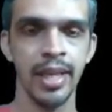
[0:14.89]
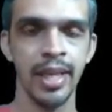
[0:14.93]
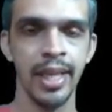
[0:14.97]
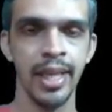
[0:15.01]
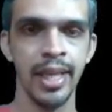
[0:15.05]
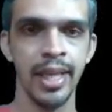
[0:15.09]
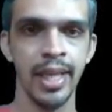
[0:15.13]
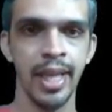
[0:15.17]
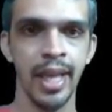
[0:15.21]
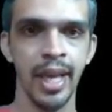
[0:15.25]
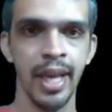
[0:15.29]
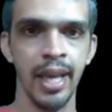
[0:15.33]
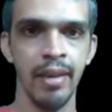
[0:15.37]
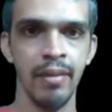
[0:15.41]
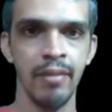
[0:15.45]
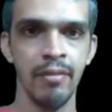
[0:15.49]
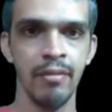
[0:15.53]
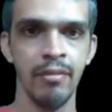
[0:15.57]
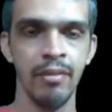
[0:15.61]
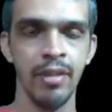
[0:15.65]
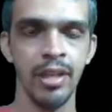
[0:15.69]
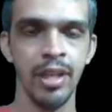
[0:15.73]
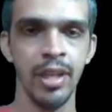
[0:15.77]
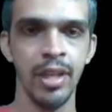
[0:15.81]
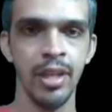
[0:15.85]
a key
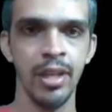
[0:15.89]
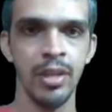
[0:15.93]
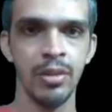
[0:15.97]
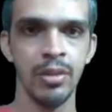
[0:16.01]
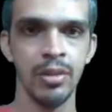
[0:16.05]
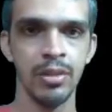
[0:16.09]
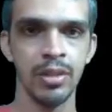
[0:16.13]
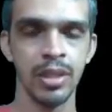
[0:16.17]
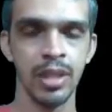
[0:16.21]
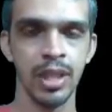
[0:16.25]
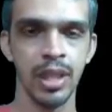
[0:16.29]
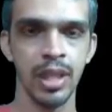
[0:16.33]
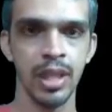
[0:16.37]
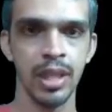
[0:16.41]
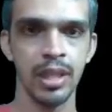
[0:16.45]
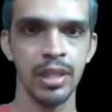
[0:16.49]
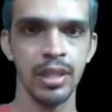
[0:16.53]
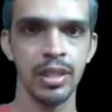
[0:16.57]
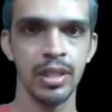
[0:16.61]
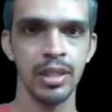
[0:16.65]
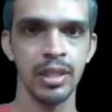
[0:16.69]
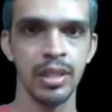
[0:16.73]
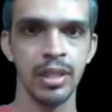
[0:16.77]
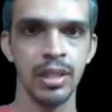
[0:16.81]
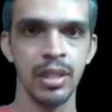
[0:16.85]
k, we need to
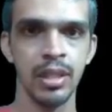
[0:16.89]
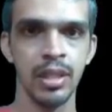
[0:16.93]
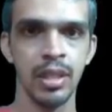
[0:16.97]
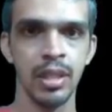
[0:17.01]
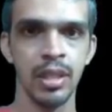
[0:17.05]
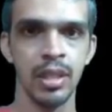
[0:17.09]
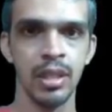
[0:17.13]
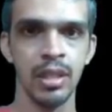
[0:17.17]
search